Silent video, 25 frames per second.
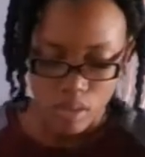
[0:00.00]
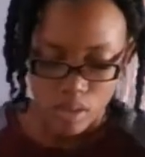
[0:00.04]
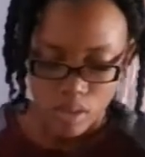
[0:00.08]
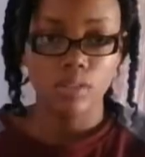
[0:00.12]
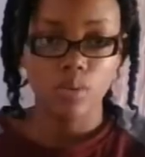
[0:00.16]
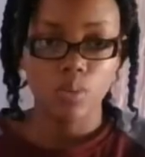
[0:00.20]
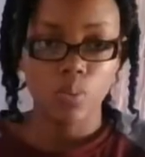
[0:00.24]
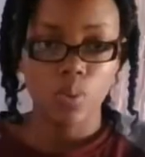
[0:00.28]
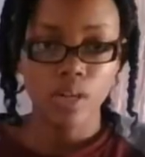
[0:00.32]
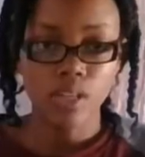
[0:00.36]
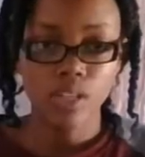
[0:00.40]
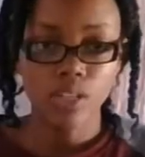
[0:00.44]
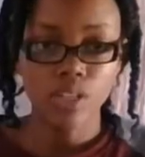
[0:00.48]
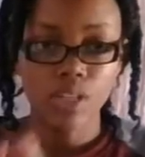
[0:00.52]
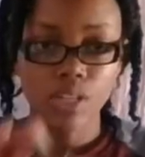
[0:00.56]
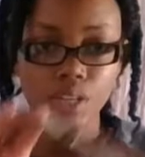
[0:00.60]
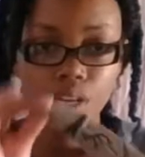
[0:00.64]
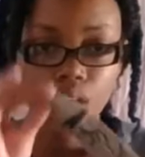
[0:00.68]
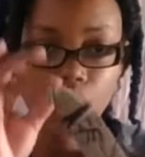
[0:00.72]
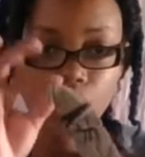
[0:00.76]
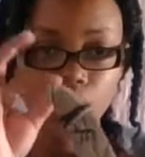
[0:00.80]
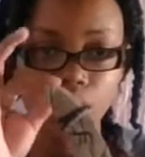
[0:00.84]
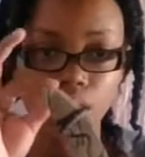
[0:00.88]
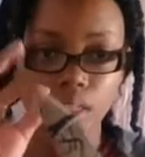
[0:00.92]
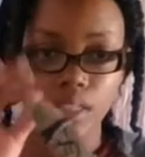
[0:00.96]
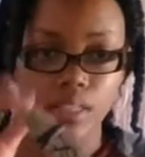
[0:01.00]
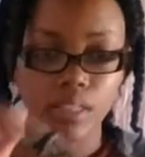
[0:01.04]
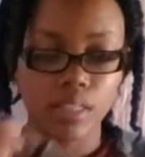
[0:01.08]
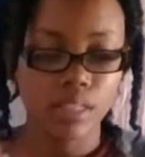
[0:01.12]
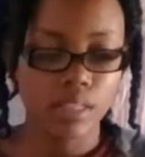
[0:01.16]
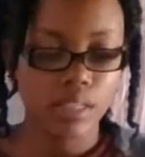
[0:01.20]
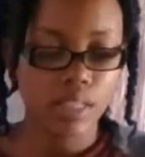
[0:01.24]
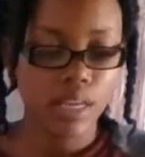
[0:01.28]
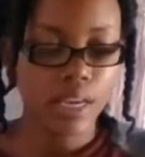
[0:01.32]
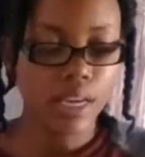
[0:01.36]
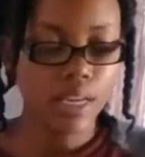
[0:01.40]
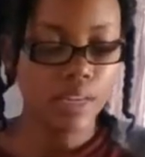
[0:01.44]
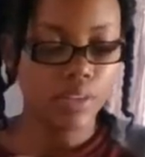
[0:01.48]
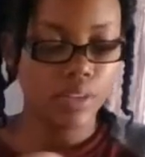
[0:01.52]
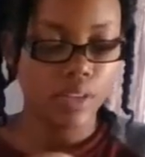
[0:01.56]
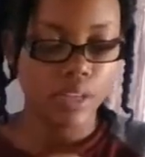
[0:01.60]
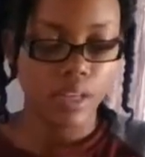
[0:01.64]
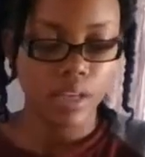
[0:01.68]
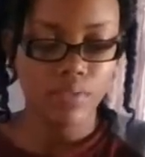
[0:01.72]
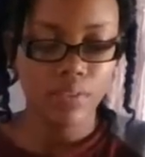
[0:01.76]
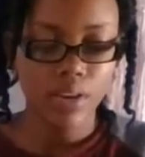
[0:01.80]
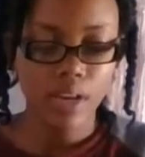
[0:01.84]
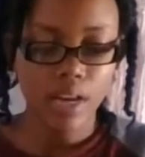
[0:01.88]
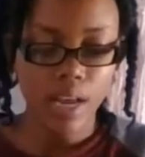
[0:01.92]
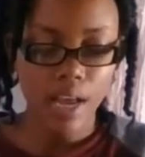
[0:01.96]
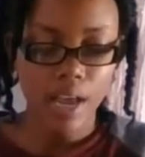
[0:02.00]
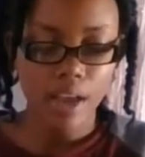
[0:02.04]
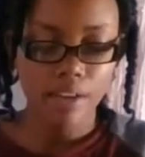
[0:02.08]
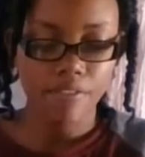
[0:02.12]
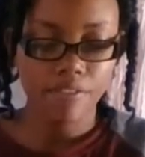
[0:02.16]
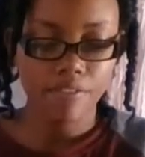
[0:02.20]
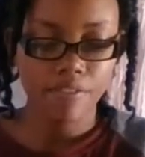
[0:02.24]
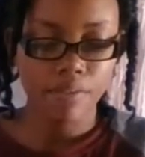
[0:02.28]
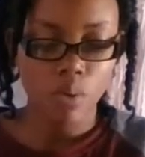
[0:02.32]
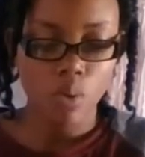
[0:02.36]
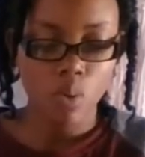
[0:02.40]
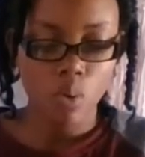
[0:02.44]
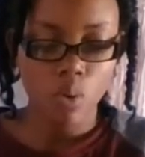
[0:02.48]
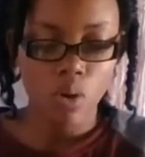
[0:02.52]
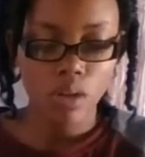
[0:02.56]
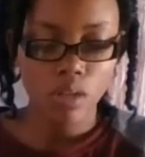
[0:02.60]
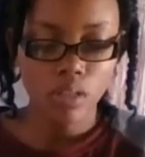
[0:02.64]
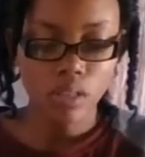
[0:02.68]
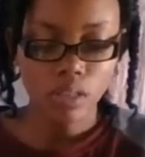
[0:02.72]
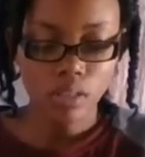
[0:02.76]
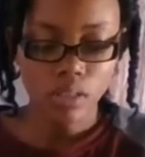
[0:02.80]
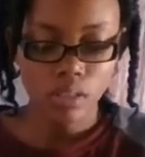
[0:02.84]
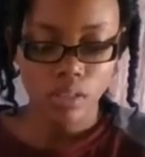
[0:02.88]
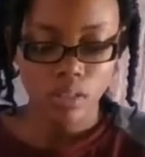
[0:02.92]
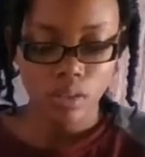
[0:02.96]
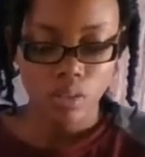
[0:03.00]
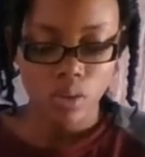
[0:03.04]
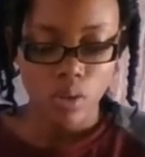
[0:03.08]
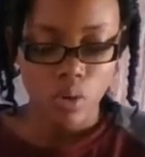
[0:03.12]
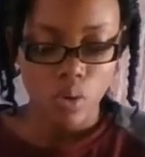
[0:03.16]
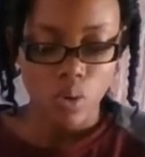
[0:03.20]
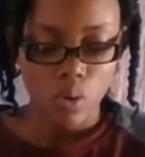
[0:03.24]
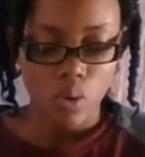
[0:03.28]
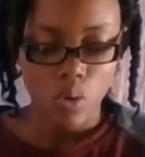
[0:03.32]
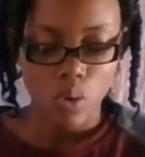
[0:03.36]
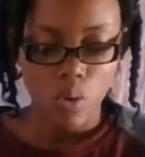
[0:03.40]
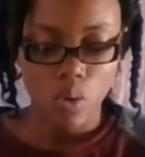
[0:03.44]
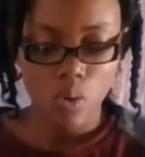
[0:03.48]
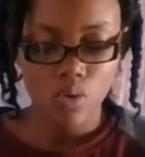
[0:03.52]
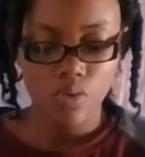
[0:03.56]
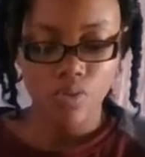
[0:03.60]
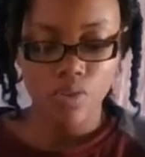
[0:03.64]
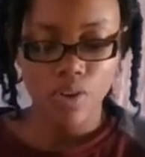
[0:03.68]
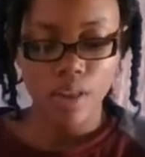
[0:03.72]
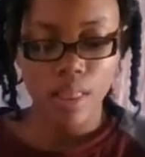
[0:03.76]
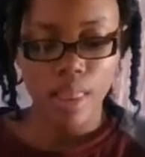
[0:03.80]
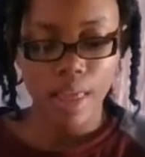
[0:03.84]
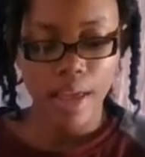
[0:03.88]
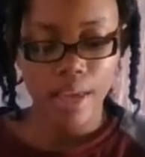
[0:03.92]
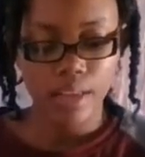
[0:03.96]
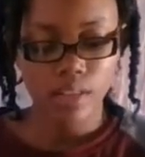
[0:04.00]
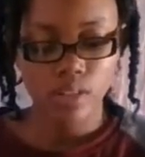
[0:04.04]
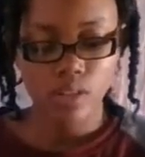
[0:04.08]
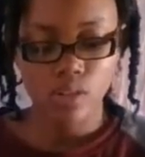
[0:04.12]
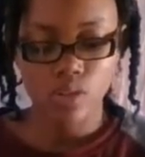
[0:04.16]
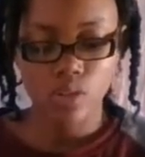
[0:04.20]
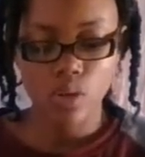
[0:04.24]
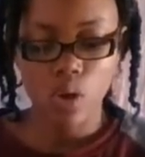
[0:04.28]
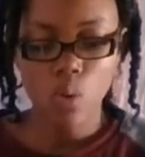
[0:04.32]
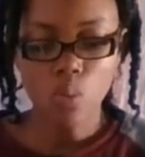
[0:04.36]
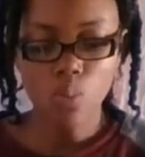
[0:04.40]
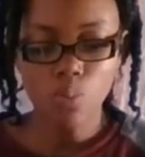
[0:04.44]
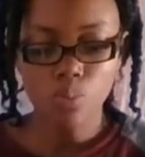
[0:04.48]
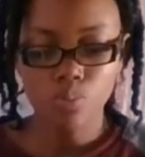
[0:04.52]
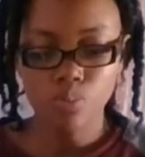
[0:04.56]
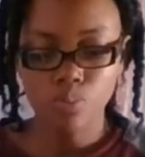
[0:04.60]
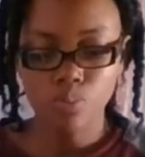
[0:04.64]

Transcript: So once you're done, this is it. Give it a fold over like so.